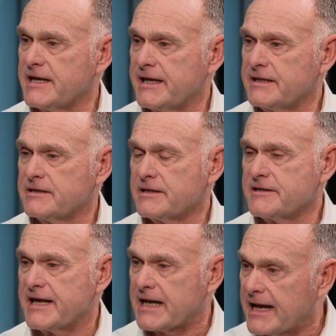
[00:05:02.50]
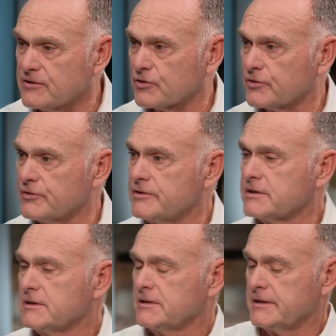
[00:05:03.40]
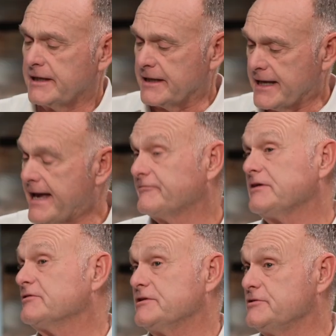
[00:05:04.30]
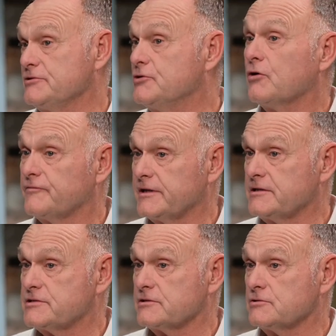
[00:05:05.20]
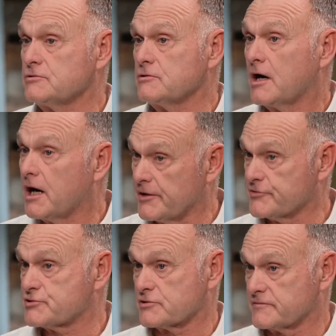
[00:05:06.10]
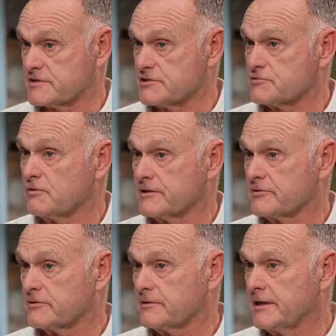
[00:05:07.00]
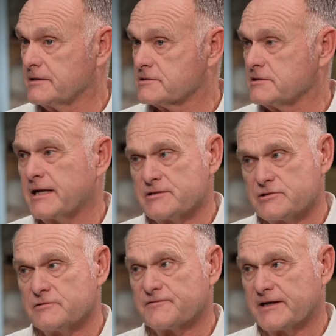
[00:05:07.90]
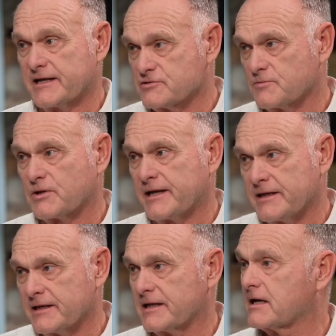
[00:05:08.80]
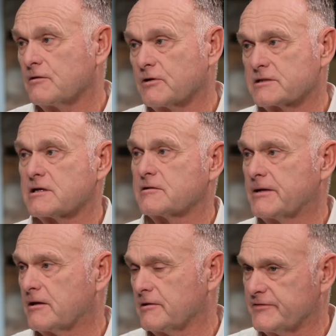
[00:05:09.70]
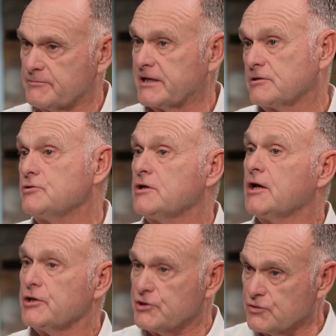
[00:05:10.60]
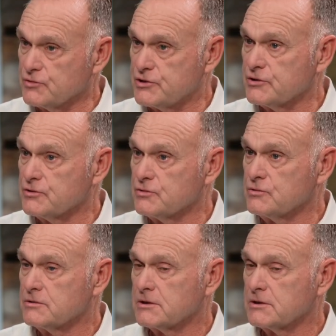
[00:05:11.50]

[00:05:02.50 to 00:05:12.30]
that I learned, and I haven't even dove into other services, whether it's you guys do financial planning, and I kind of want to talk about all of it. Mike, you do